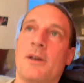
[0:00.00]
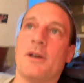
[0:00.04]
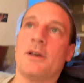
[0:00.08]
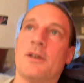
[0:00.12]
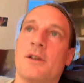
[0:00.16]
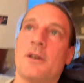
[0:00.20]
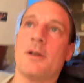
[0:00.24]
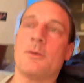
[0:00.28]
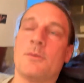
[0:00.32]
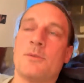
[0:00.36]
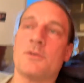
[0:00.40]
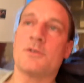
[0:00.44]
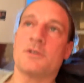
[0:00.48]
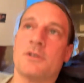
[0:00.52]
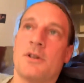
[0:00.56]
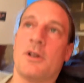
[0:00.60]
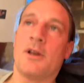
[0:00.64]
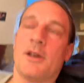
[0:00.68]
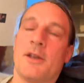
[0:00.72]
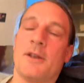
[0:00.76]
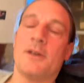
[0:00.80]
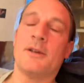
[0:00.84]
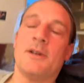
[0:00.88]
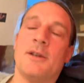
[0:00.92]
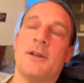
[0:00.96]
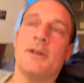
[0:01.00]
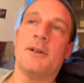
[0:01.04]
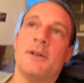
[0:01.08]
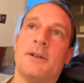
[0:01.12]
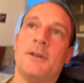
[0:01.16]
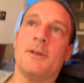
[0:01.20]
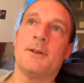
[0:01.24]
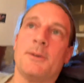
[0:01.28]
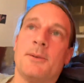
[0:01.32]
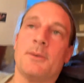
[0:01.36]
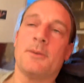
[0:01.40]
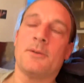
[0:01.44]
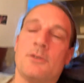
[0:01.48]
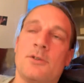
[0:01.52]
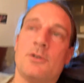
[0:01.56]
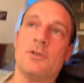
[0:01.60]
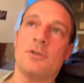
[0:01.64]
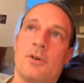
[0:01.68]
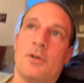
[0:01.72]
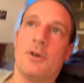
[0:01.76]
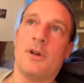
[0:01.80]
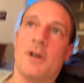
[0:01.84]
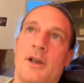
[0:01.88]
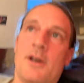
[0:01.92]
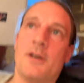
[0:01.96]
And I was like,
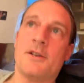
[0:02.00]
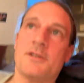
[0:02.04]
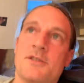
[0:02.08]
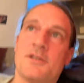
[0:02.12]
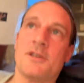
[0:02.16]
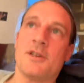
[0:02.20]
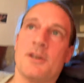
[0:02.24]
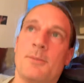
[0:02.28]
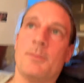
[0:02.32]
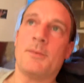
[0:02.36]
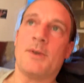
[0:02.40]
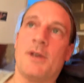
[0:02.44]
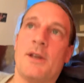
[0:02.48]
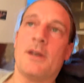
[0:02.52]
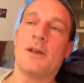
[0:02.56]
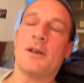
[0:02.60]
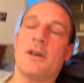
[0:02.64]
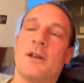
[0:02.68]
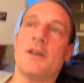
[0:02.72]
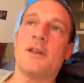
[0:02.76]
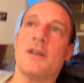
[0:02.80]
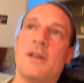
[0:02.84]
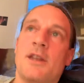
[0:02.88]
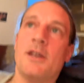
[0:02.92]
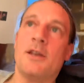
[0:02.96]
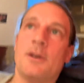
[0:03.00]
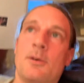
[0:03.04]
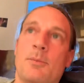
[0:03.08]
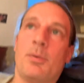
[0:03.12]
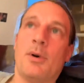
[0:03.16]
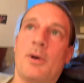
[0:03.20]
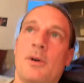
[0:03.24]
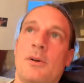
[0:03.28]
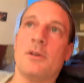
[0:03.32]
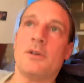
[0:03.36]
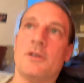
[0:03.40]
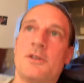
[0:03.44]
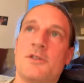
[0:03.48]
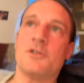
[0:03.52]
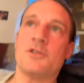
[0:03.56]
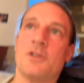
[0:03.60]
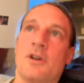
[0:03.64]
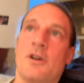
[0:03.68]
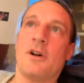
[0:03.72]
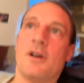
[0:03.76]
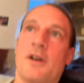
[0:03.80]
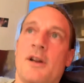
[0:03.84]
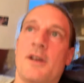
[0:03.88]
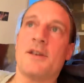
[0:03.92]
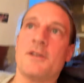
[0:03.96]
"You're hurting me." And he
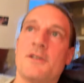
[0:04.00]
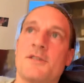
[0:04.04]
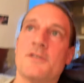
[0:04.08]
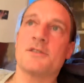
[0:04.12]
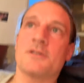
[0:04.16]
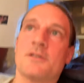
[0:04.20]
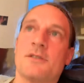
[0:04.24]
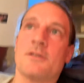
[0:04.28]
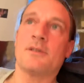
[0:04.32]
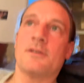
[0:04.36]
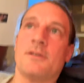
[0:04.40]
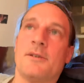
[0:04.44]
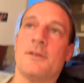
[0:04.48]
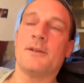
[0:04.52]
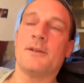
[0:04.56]
apologized.